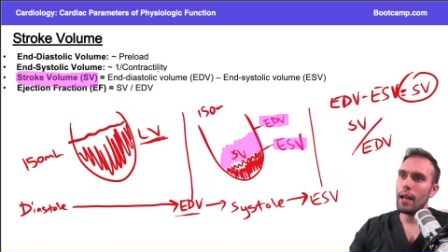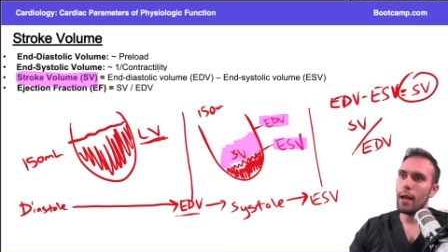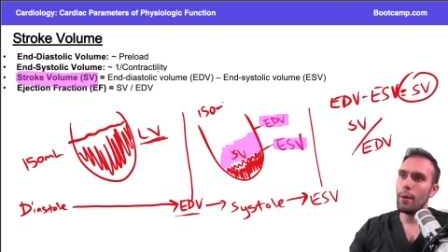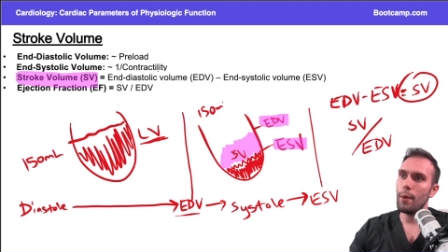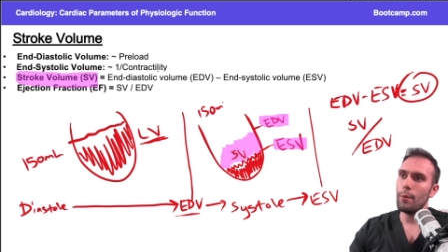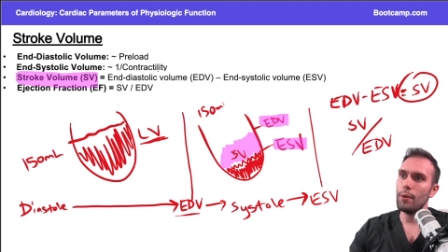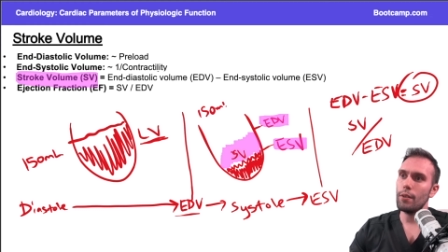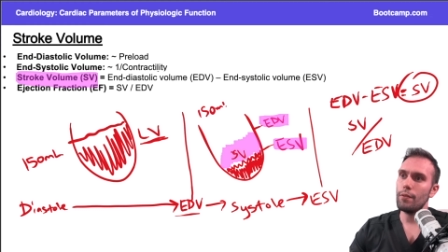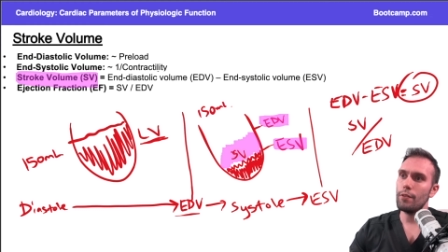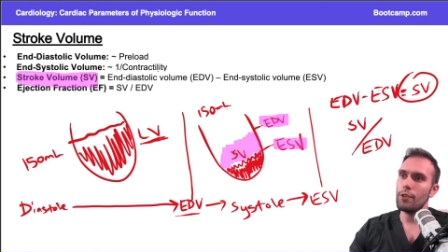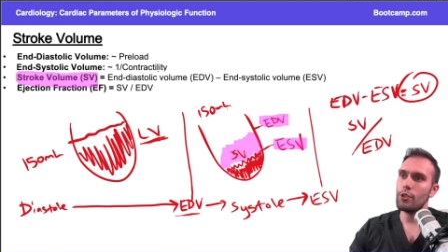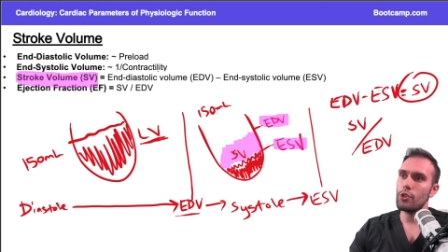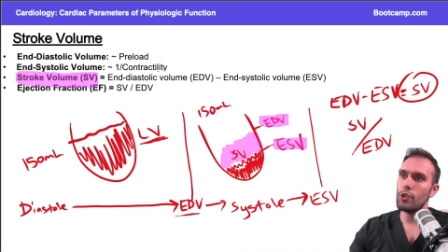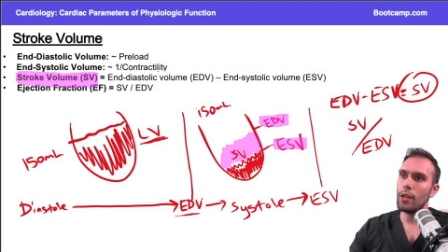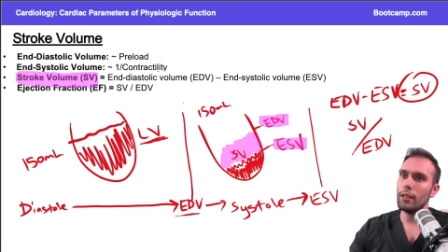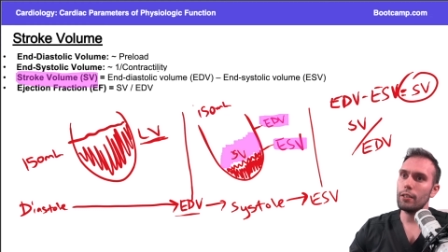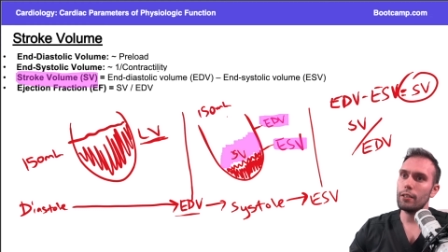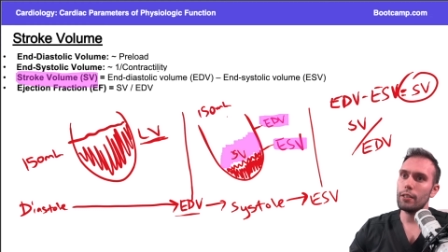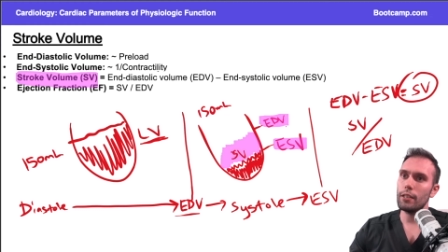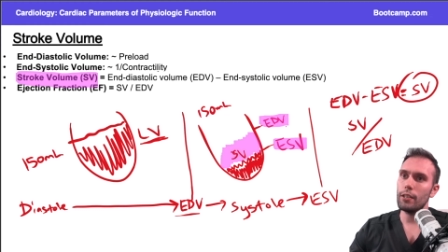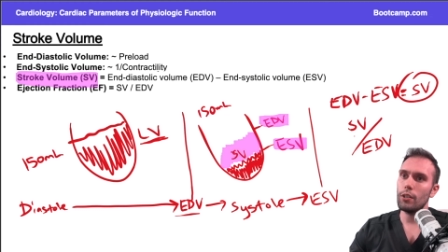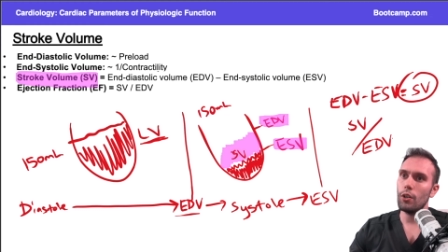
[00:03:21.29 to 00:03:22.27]
I would have
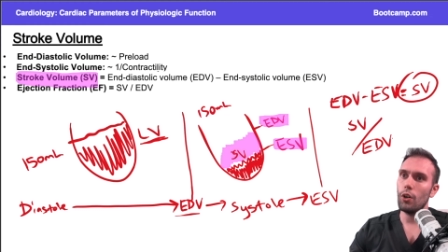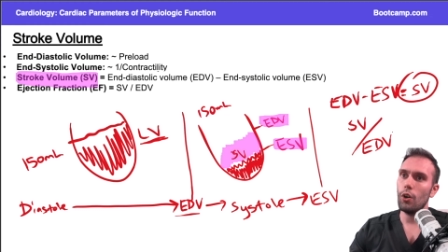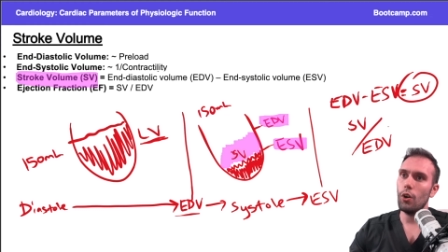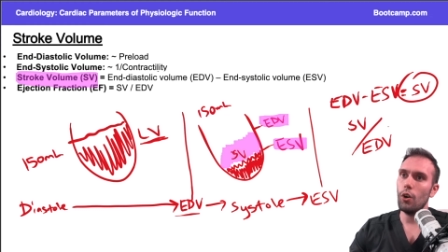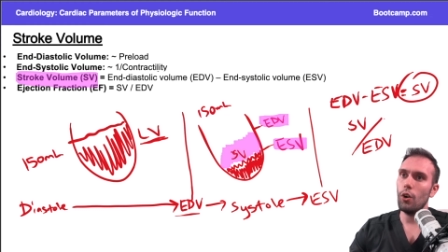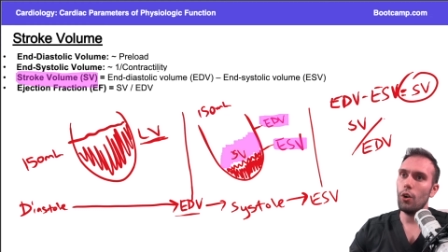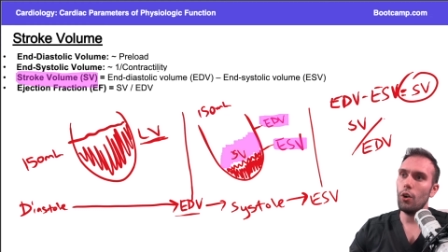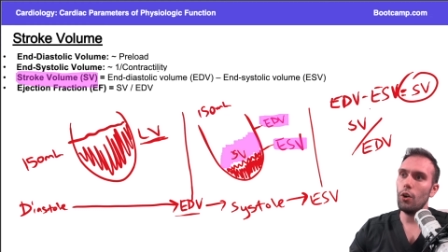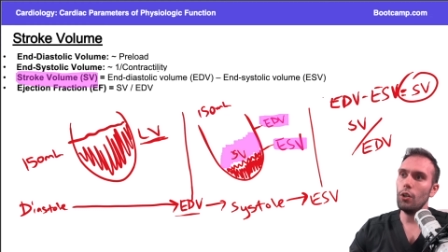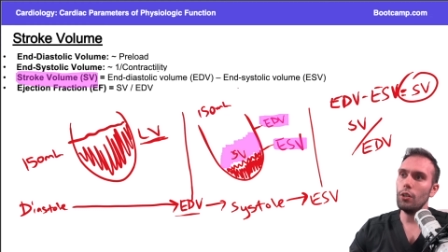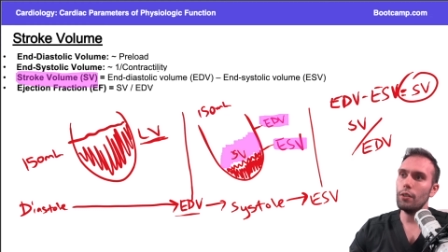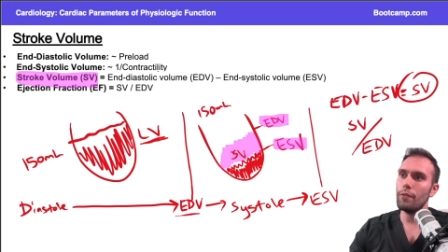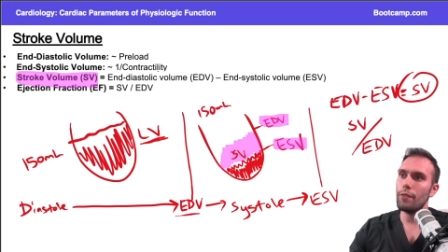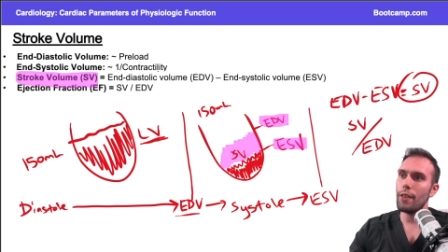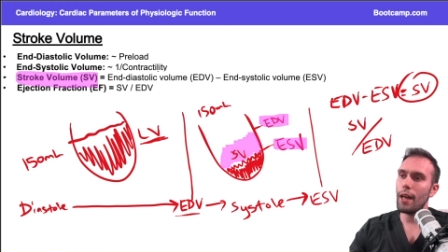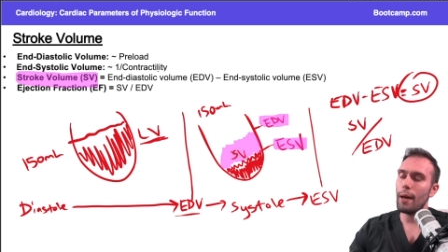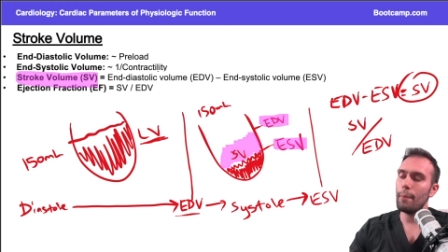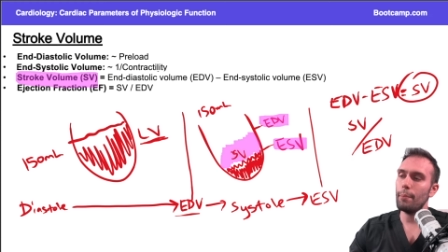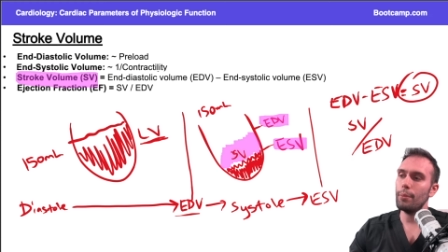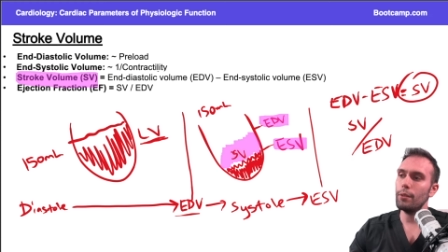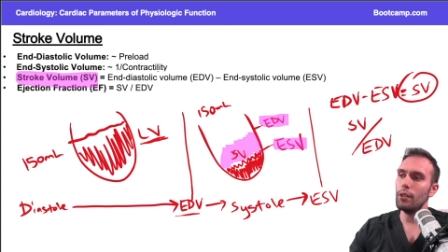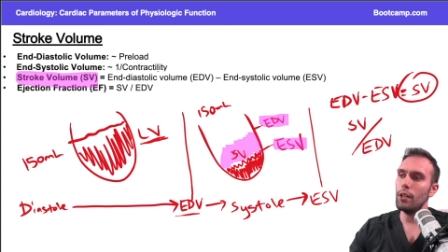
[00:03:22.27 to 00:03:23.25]
ejected all of
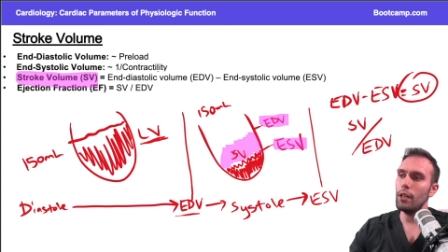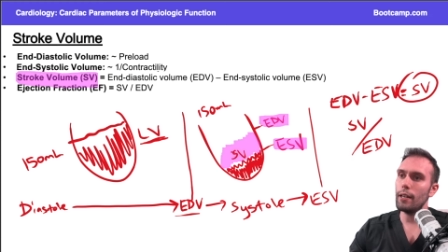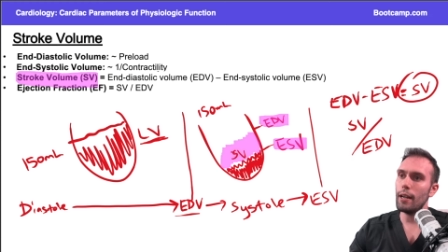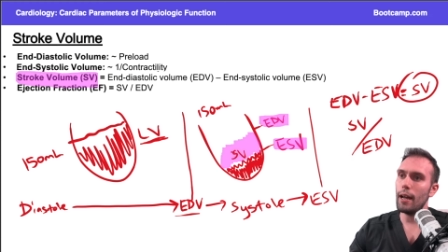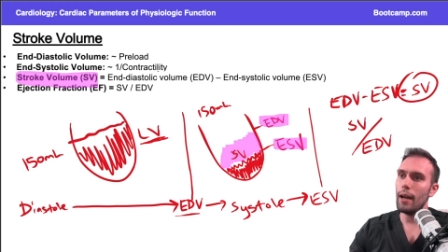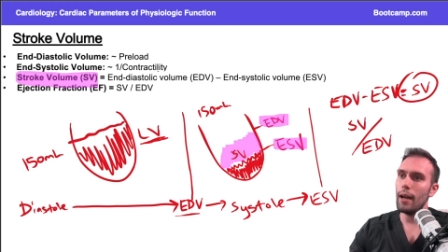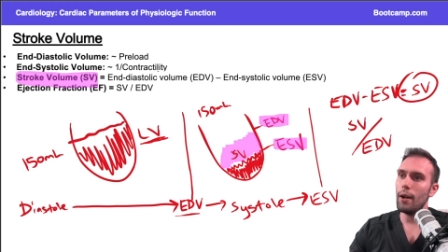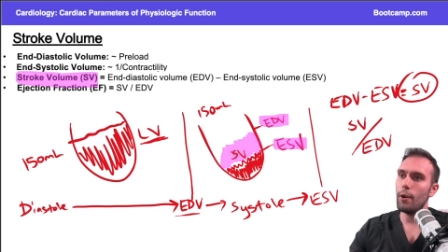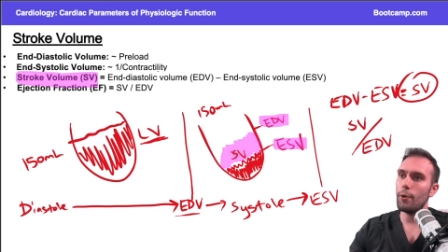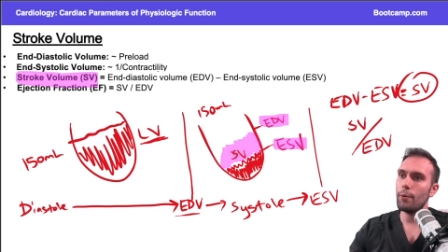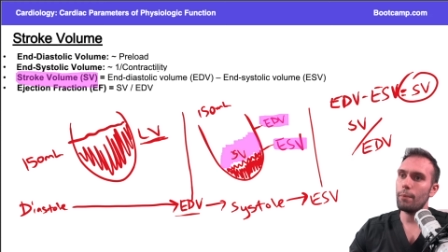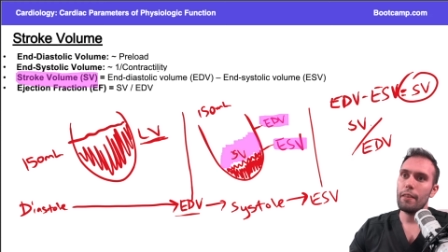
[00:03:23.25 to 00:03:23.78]
that blood out.